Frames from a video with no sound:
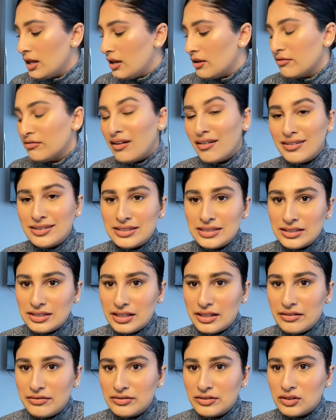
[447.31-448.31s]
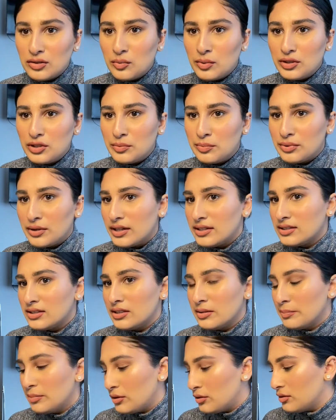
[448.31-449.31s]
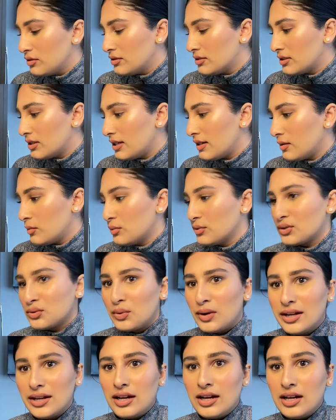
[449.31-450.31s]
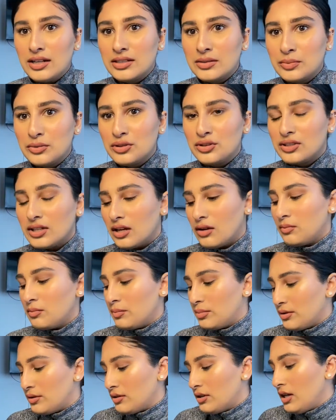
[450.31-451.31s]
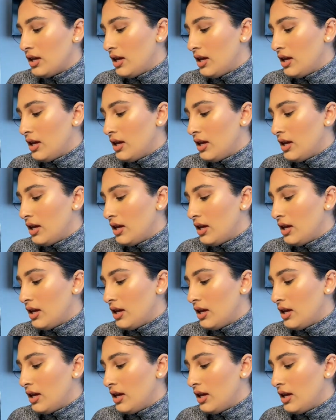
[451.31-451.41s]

very stiff, so when you press the buttons it was quite hard to push down, but